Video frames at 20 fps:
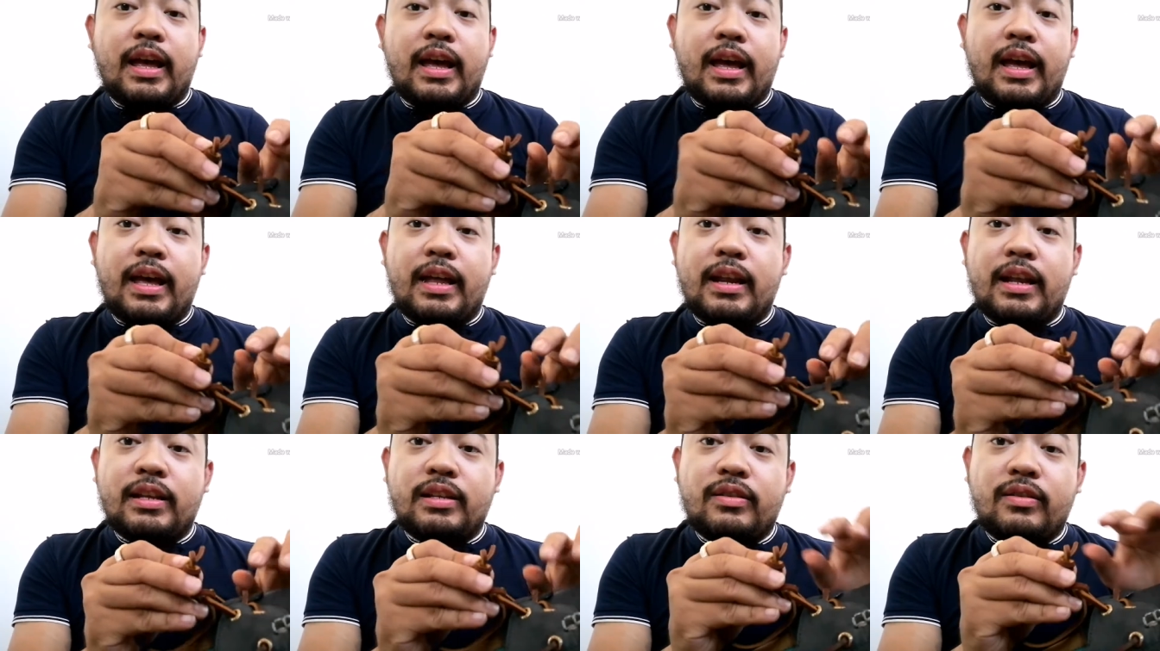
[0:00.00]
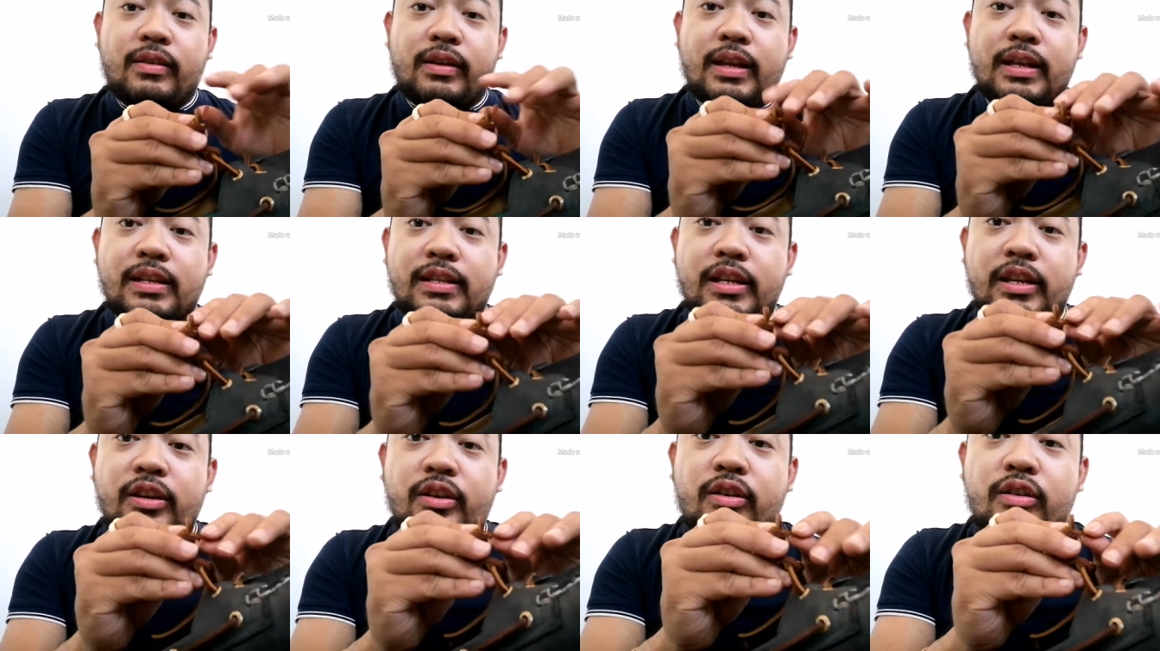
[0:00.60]
And as you can
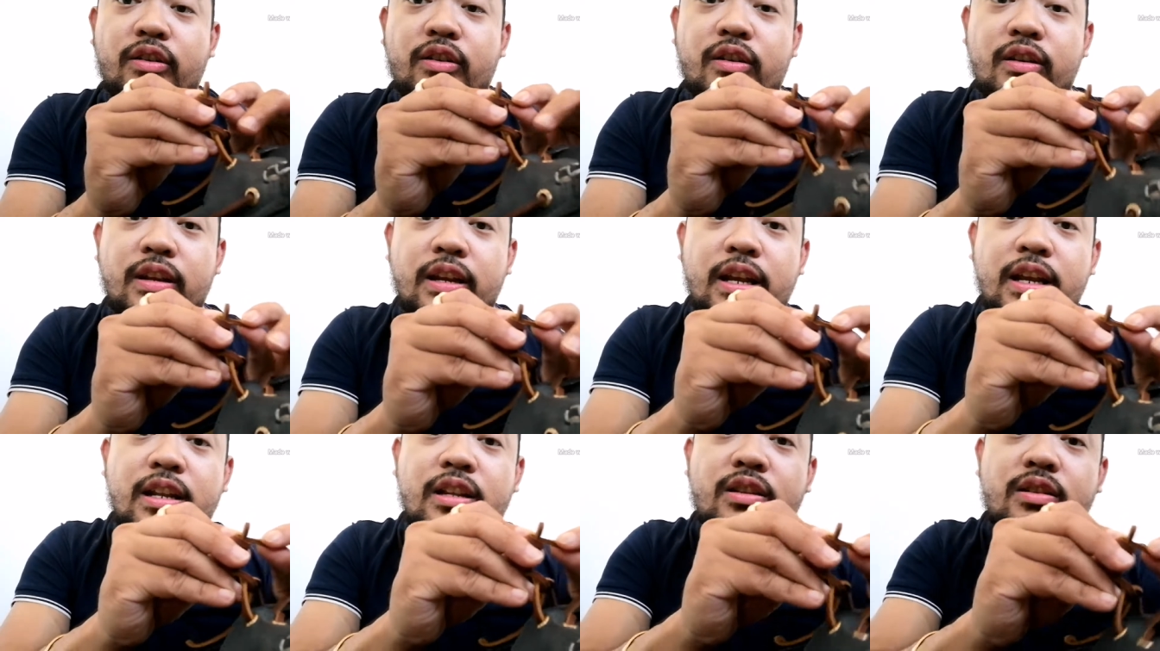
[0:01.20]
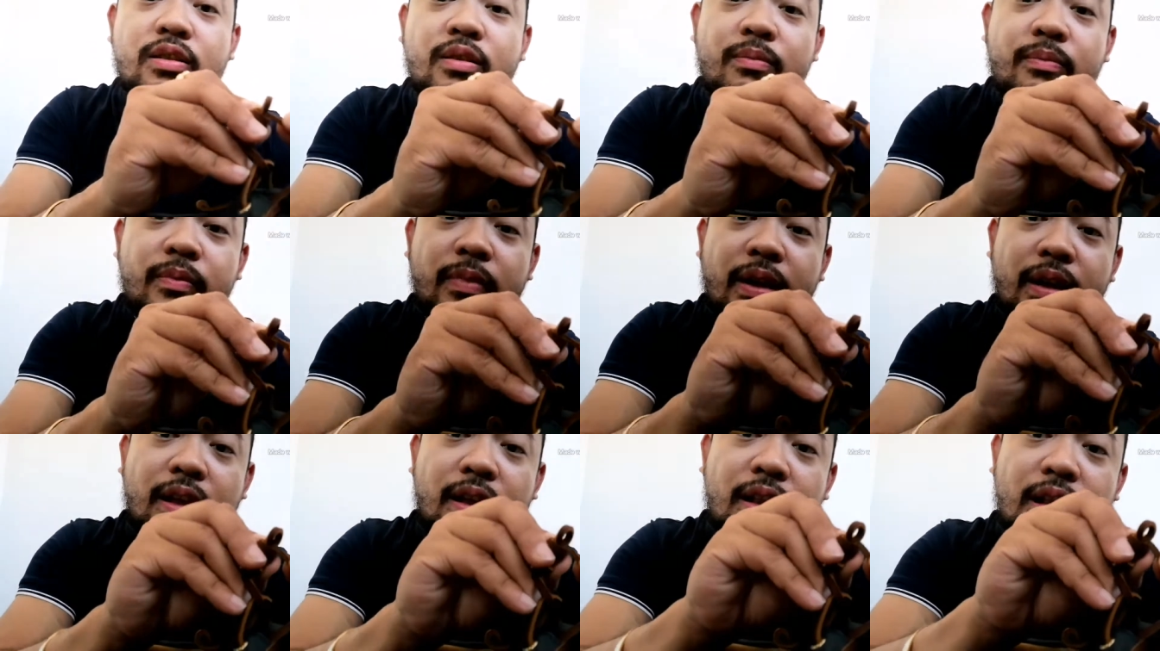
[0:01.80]
see, you need to
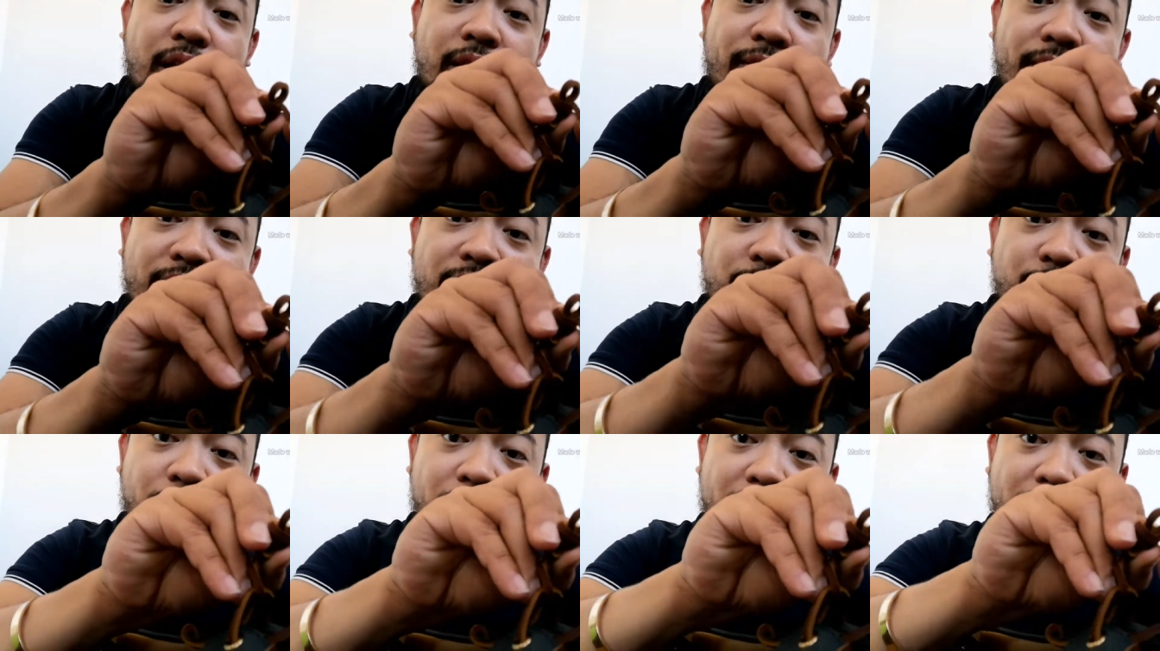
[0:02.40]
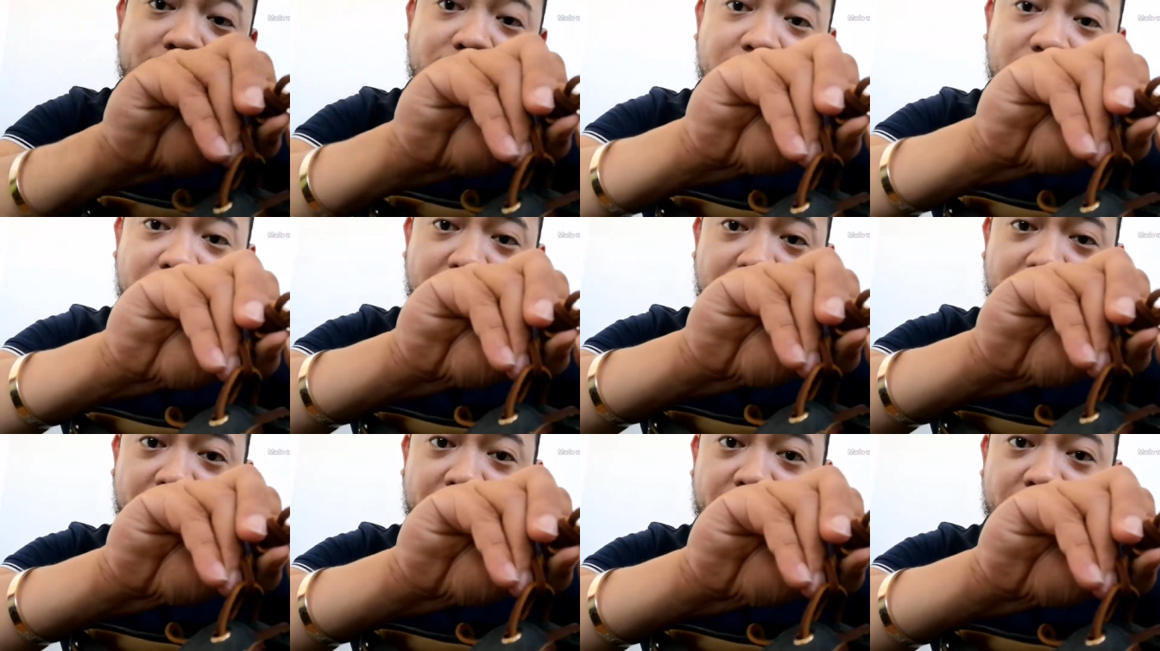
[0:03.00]
leave a space
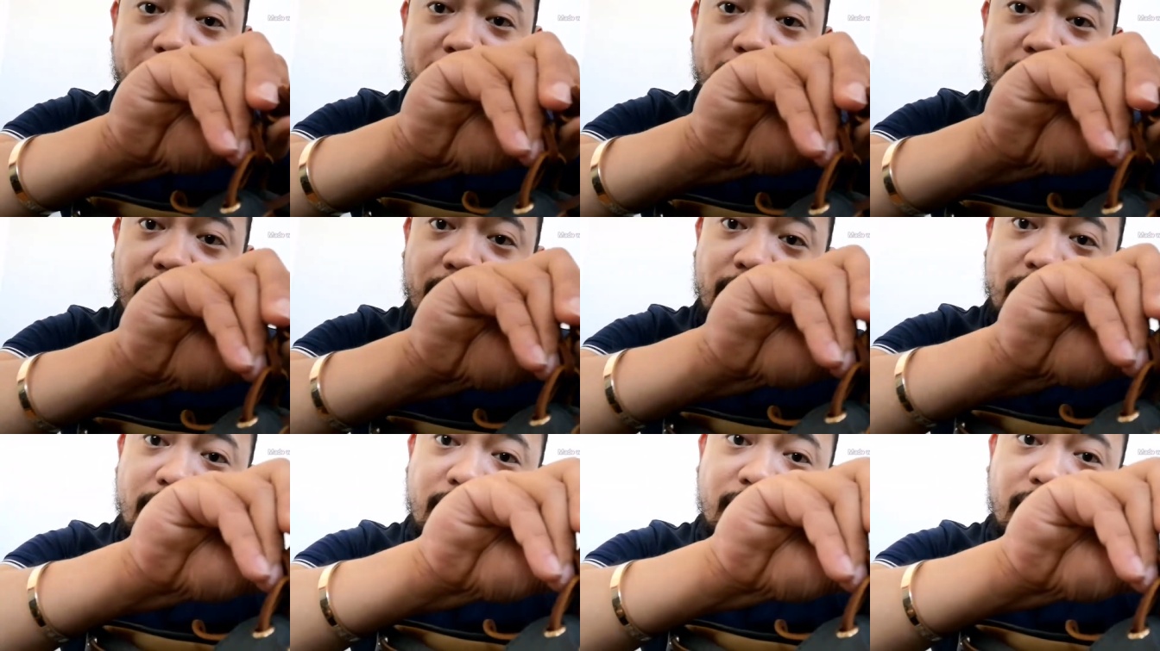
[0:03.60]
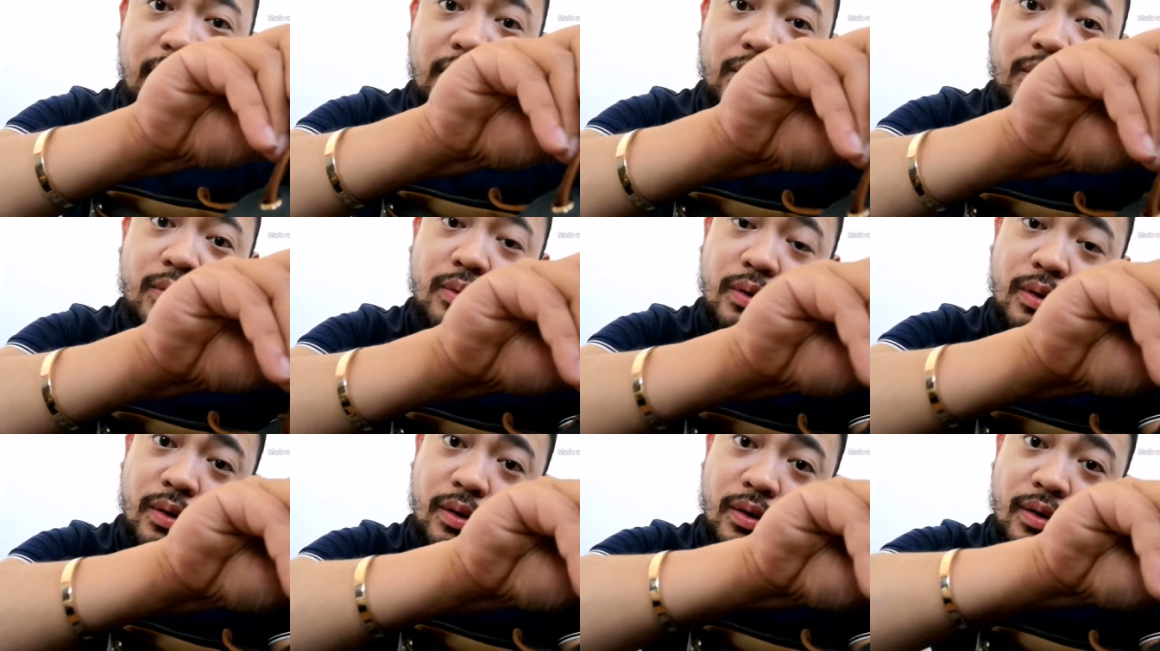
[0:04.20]
here sa
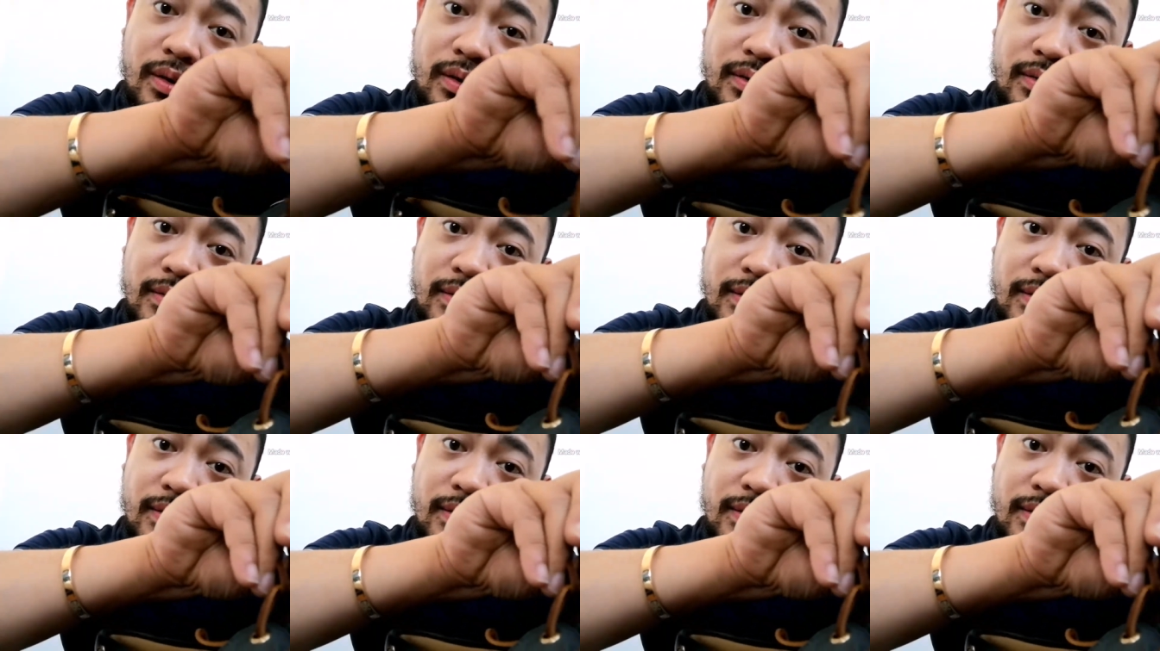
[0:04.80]
dulo.